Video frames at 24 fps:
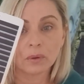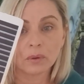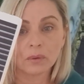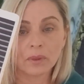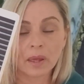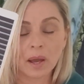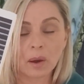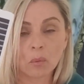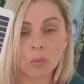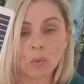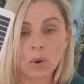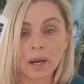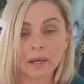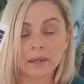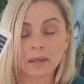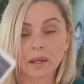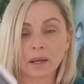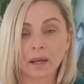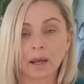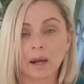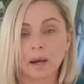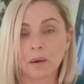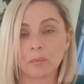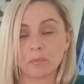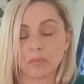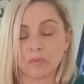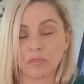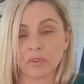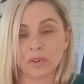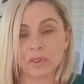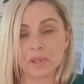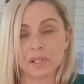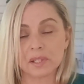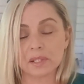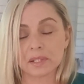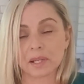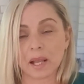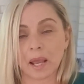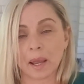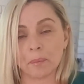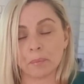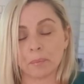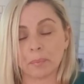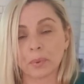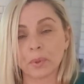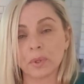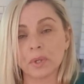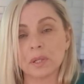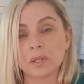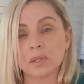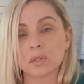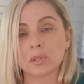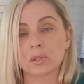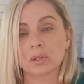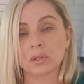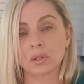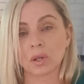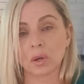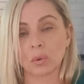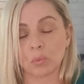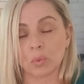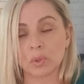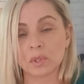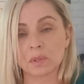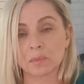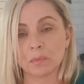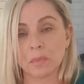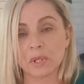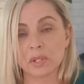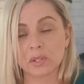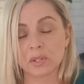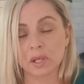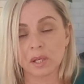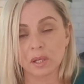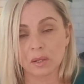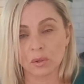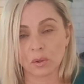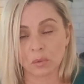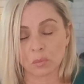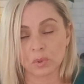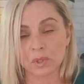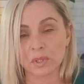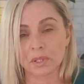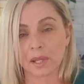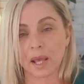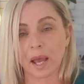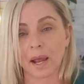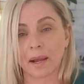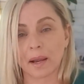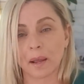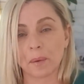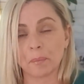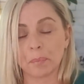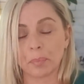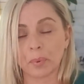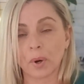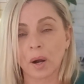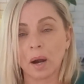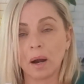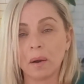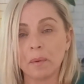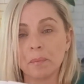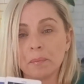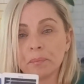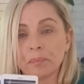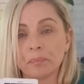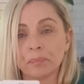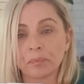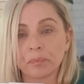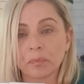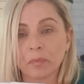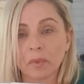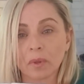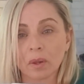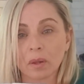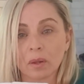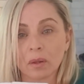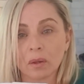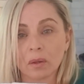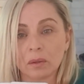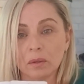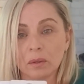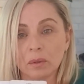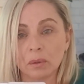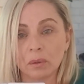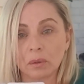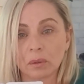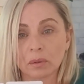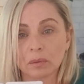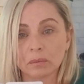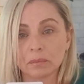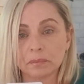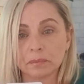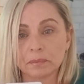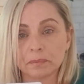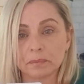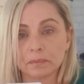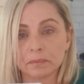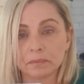That one cup for this Empress that was missing, that was that Emperor, look,